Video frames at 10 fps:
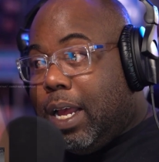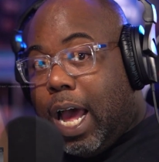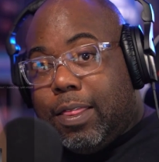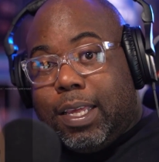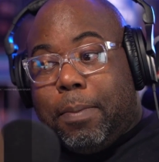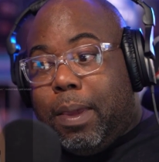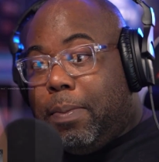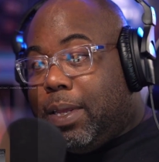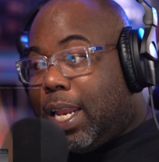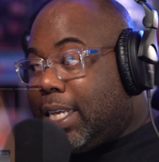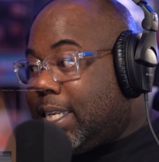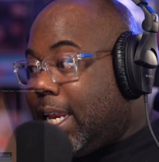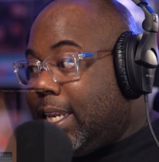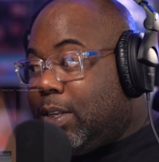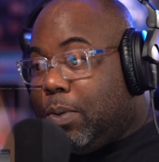I think I may be, like,
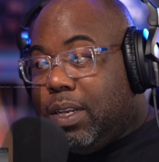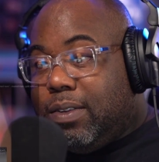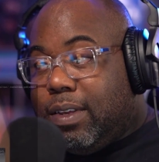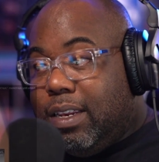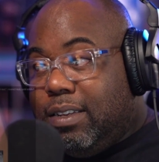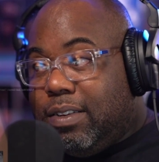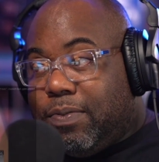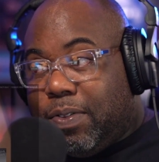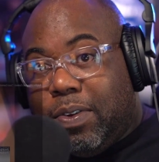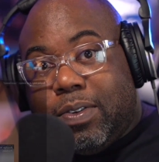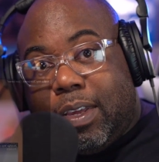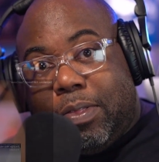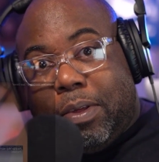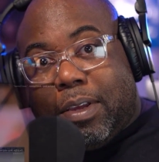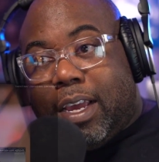slightly too innocent for this, I
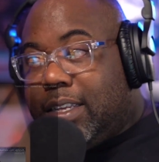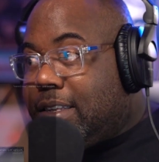think, guys.